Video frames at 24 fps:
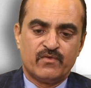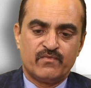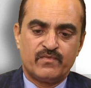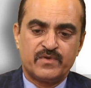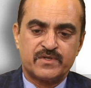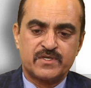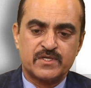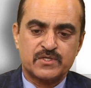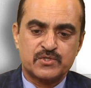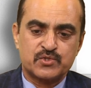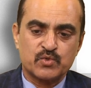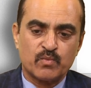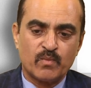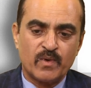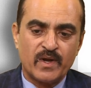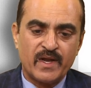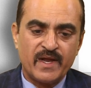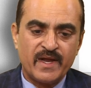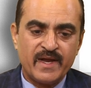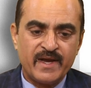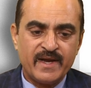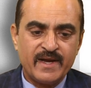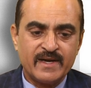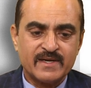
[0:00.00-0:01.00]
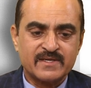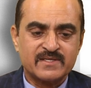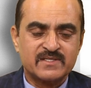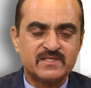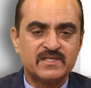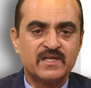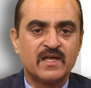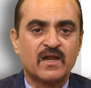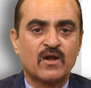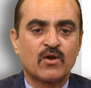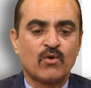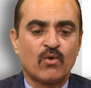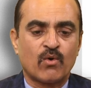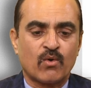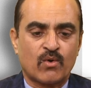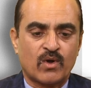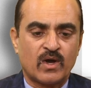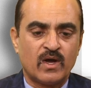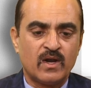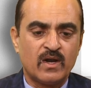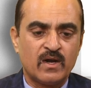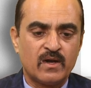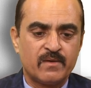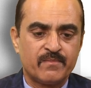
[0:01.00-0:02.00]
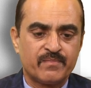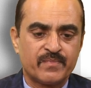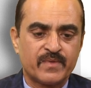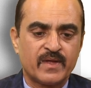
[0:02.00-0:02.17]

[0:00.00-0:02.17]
which stimulates their local